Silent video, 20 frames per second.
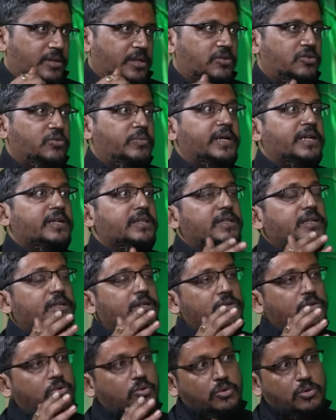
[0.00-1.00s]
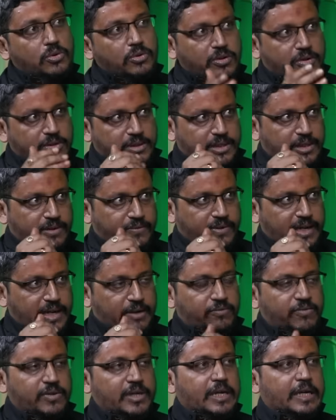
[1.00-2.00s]
They know you better than you know yourself. Mm.
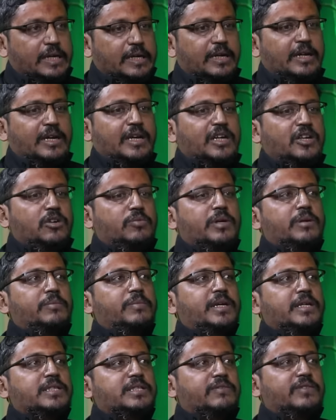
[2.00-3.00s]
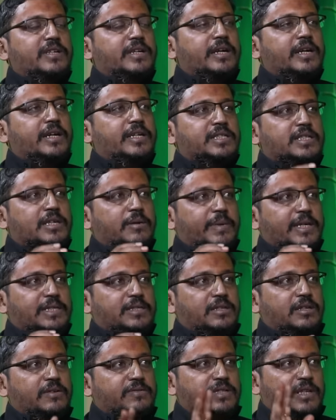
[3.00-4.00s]
And we are, human beings have the greatest
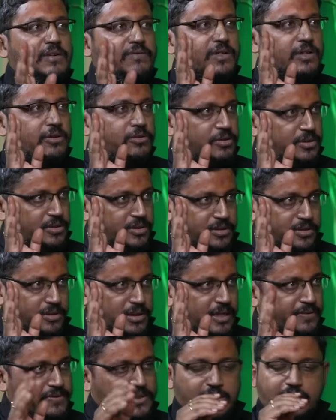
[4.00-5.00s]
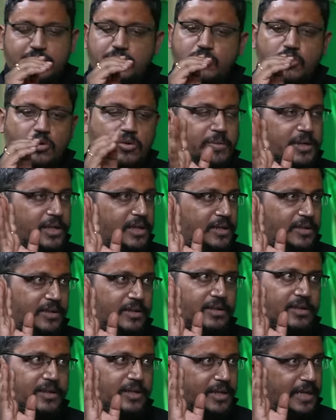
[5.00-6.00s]
capacity of self-delusion. Mm. I've seen so many
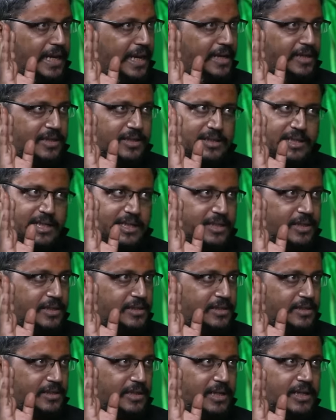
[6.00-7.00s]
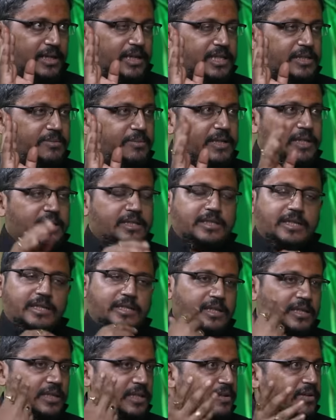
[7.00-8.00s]
characters like this, little experience
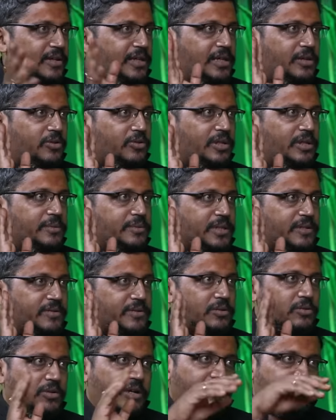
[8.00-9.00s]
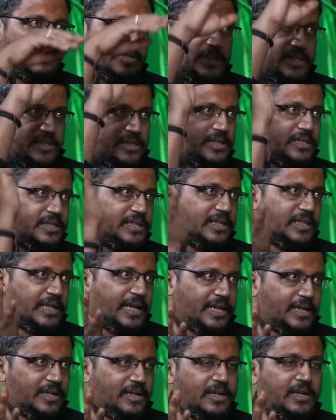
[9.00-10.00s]
and then they'll delude themselves into I've reached this and
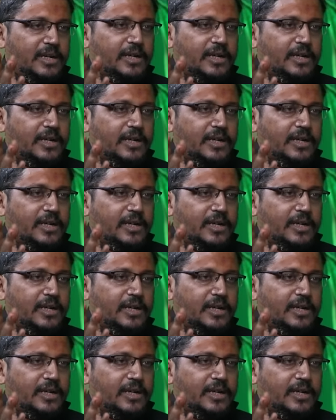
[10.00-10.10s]
that.